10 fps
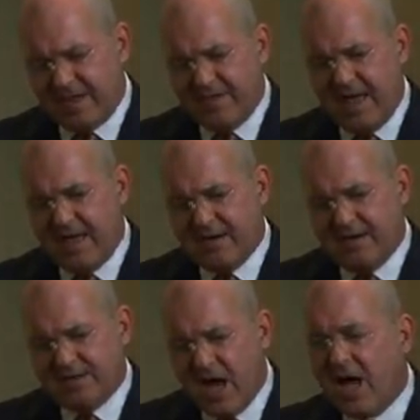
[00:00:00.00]
that
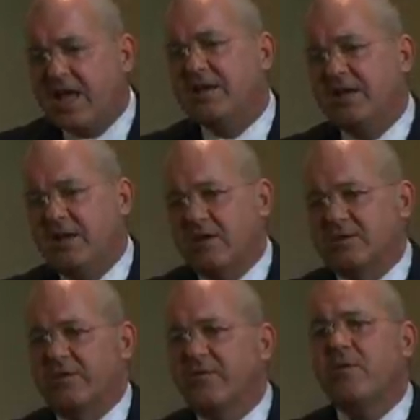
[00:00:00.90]
tie into the
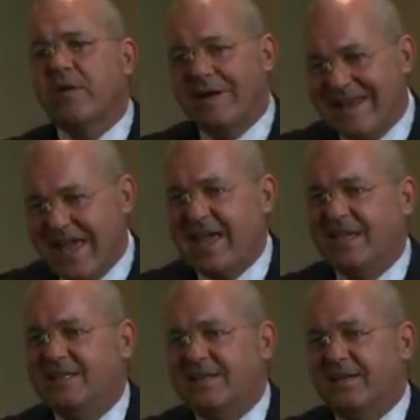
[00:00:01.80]
culture. If you are
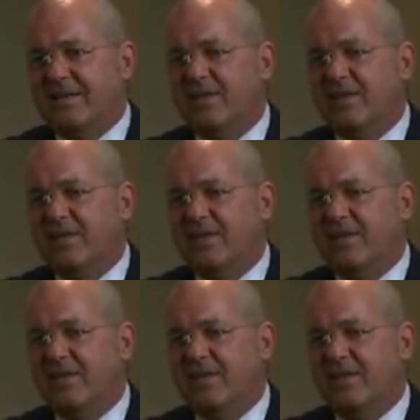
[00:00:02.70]
engaged,